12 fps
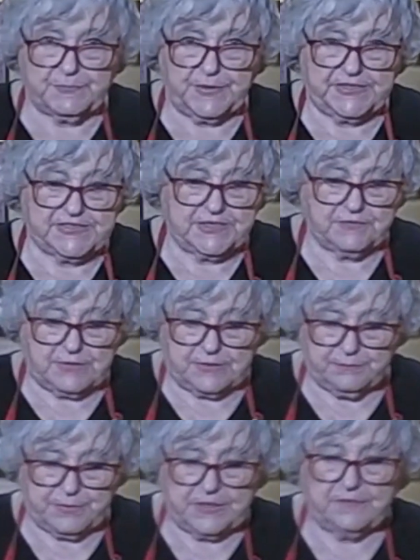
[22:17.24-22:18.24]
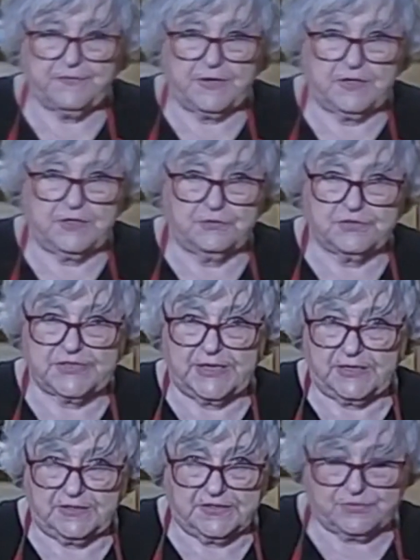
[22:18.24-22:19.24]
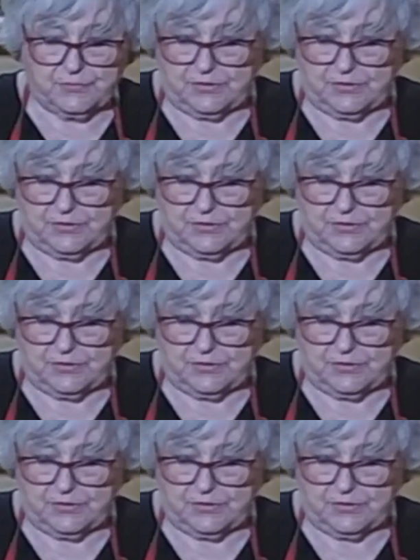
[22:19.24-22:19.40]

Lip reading: spicy ground beef, and use that as